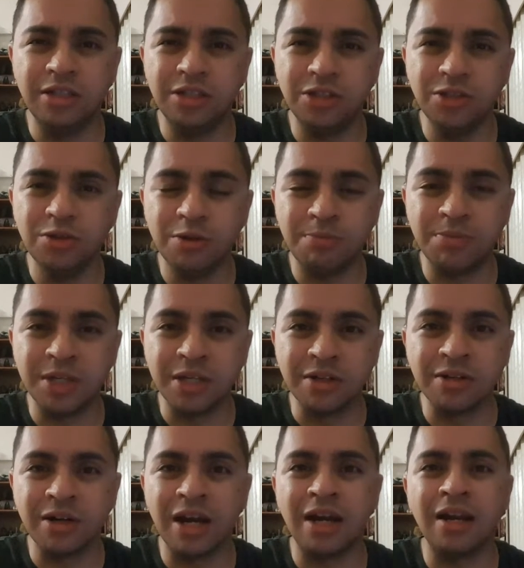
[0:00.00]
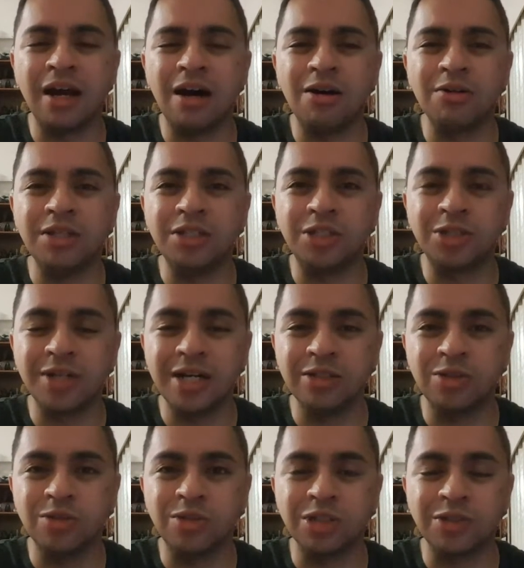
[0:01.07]
still a beginner and how he's
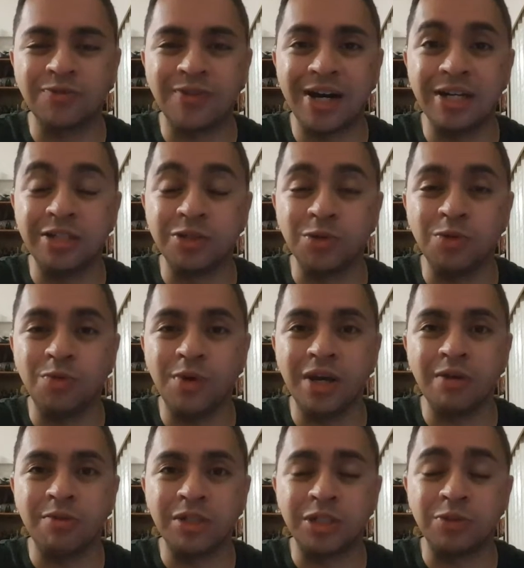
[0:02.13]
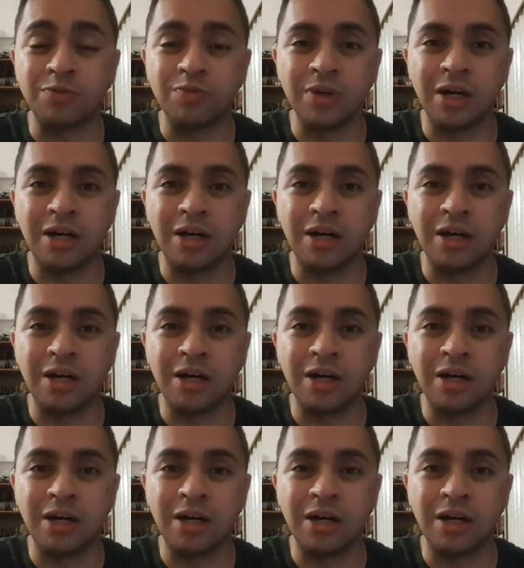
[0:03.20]
trying to just find his own way, which is,